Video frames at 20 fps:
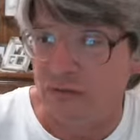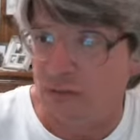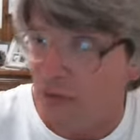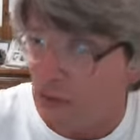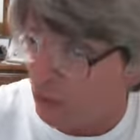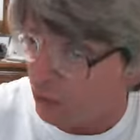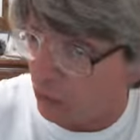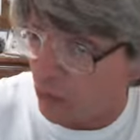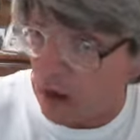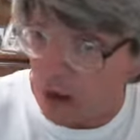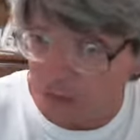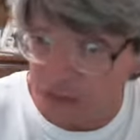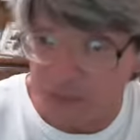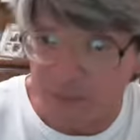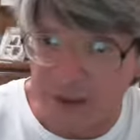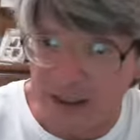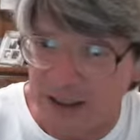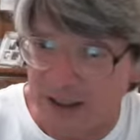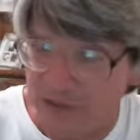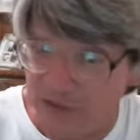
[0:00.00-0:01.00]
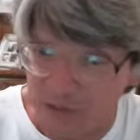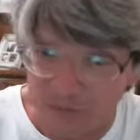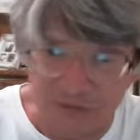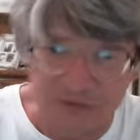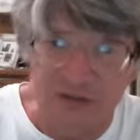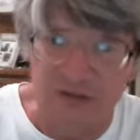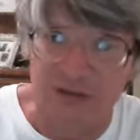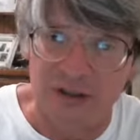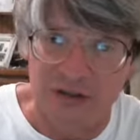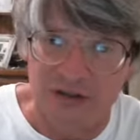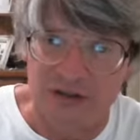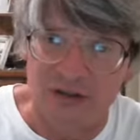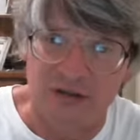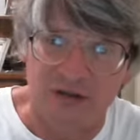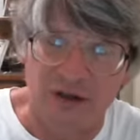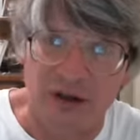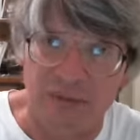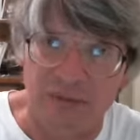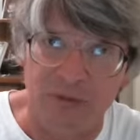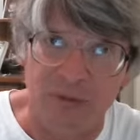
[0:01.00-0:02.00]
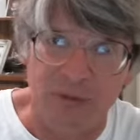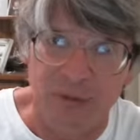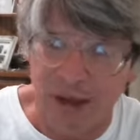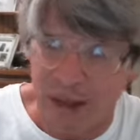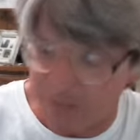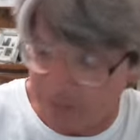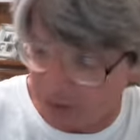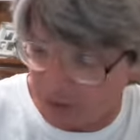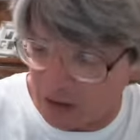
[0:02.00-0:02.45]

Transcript: The garage bands of the 60s come to mind,